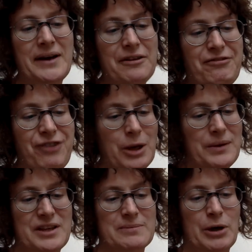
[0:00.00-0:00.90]
kind of
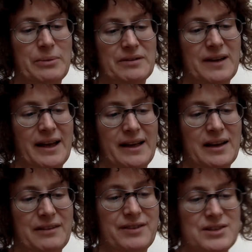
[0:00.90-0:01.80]
following this moment of, like,
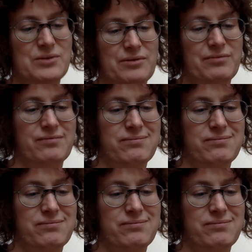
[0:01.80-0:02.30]
kind of this sort of